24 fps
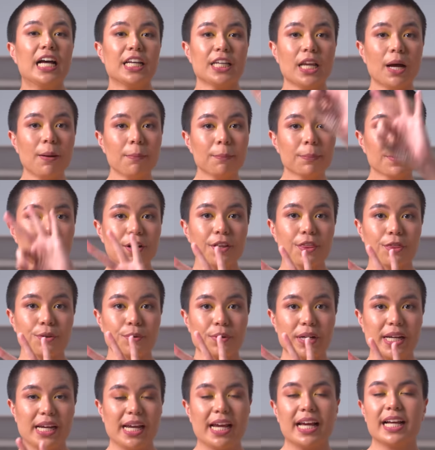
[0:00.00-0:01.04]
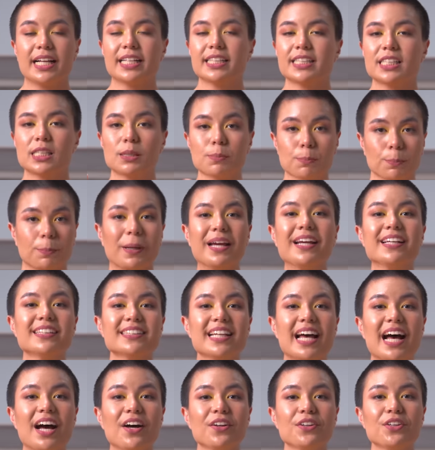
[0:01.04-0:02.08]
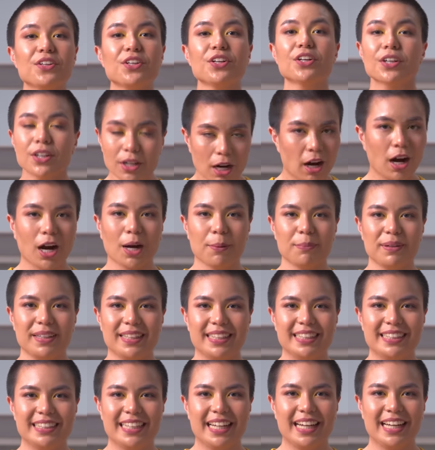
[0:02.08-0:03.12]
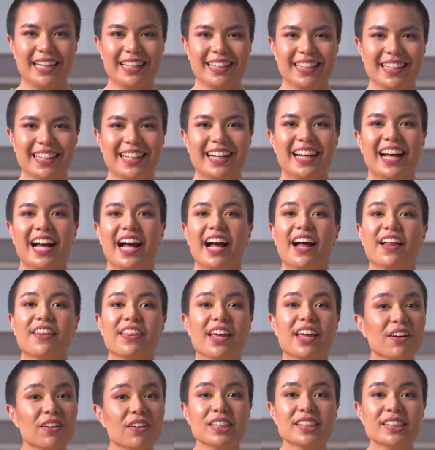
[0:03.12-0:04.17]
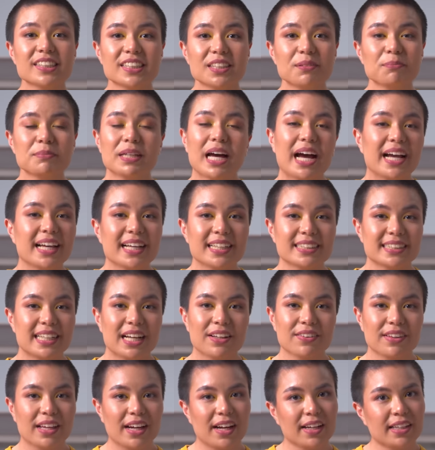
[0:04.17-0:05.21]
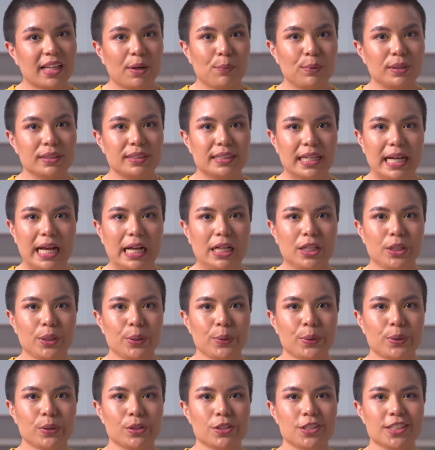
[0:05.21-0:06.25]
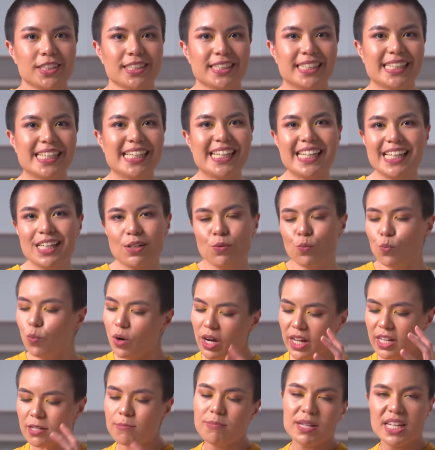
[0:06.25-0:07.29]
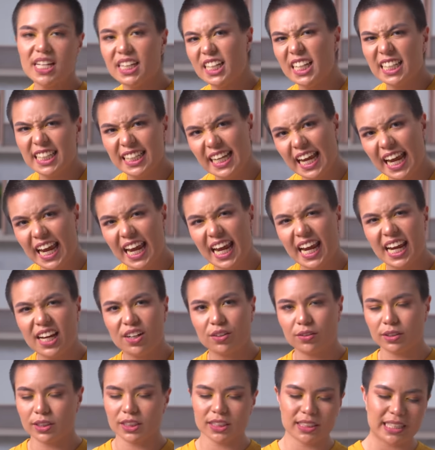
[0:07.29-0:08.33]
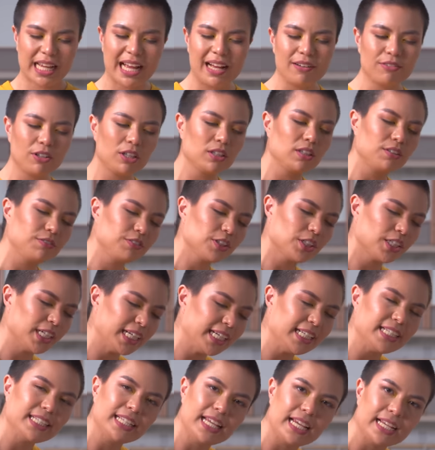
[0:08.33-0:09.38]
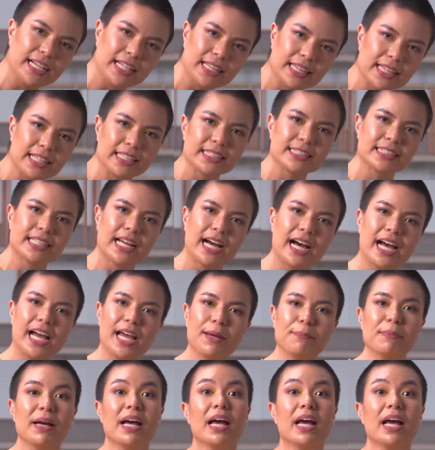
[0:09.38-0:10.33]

Number 3, space out your carb intake. There are some diets out there that will tell you to just eat one meal a day or just have all of your intake at this time.